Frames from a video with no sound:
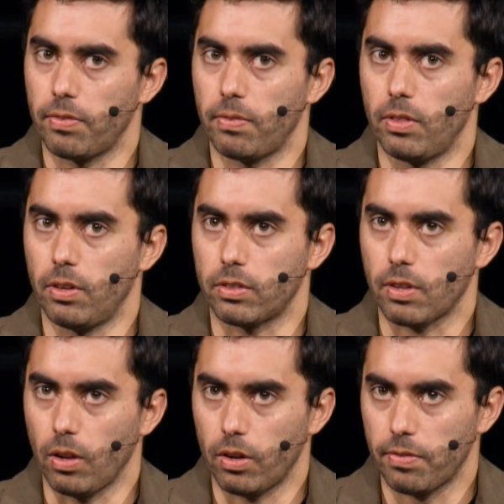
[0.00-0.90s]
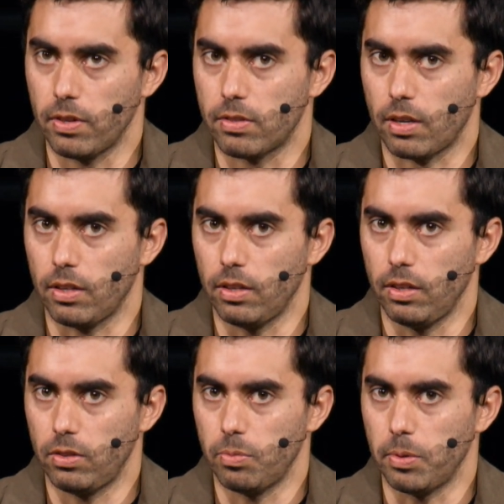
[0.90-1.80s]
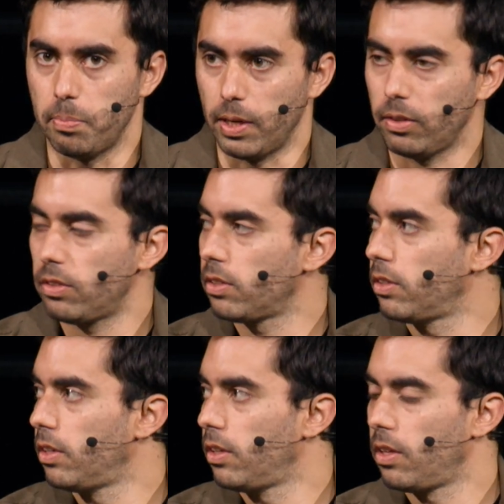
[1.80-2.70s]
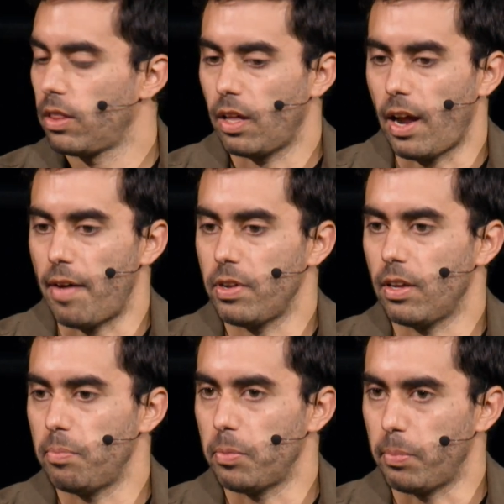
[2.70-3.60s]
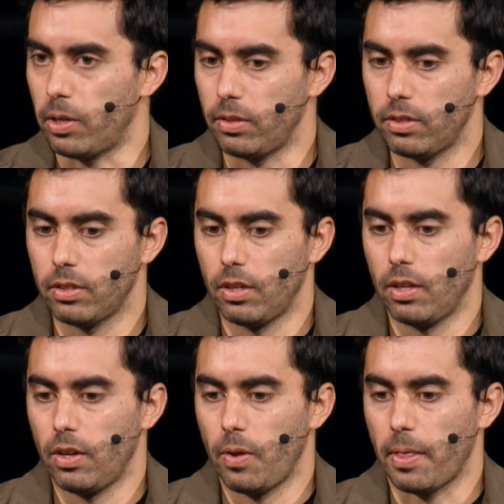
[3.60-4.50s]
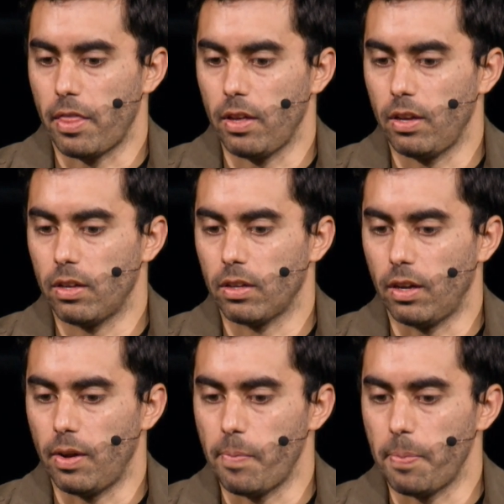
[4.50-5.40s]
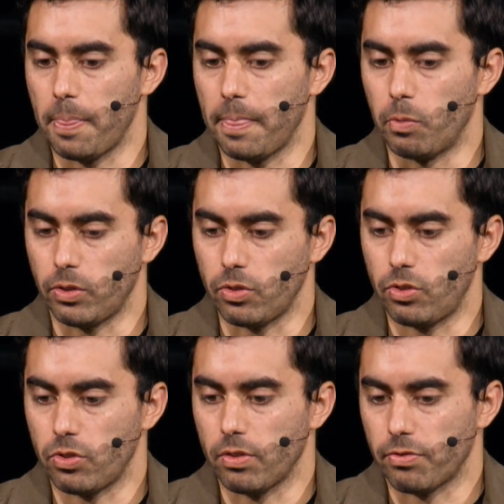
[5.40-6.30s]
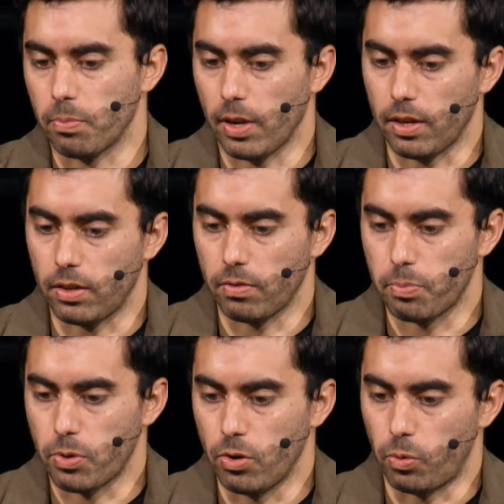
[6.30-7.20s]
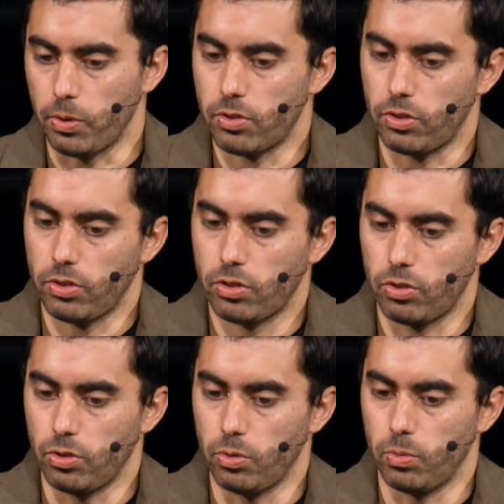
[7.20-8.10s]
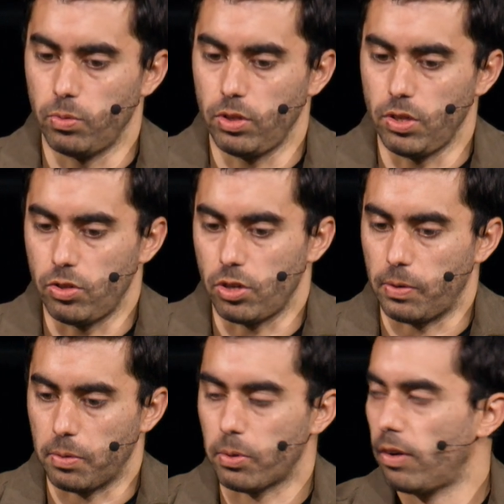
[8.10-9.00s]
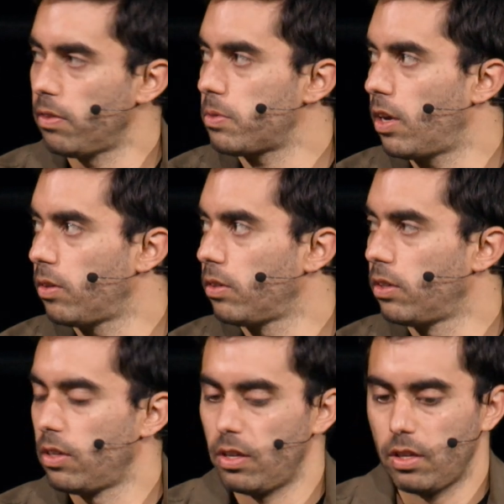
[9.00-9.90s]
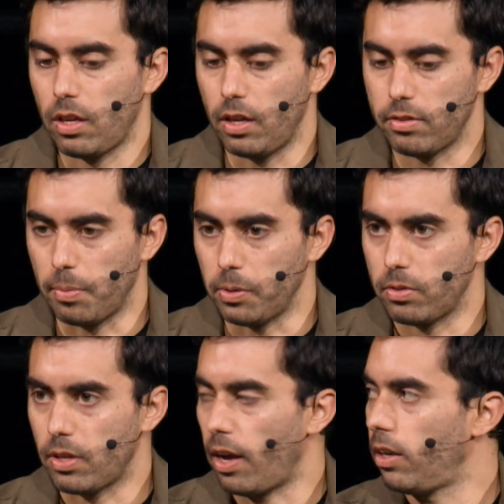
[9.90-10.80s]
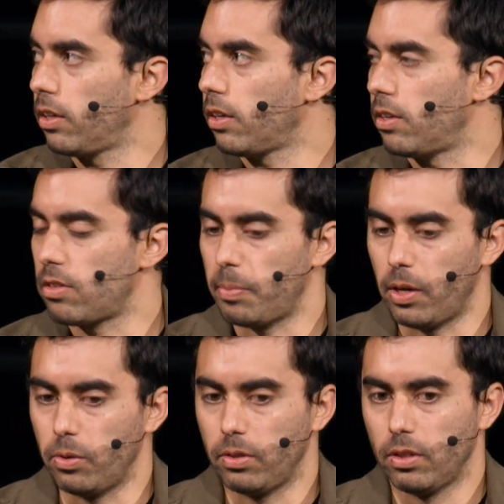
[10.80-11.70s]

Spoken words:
there's a lot of things that need to be built that haven't yet been built. I think we're transitioning from pure research to engineering problems now, and it's about scaling, and it's about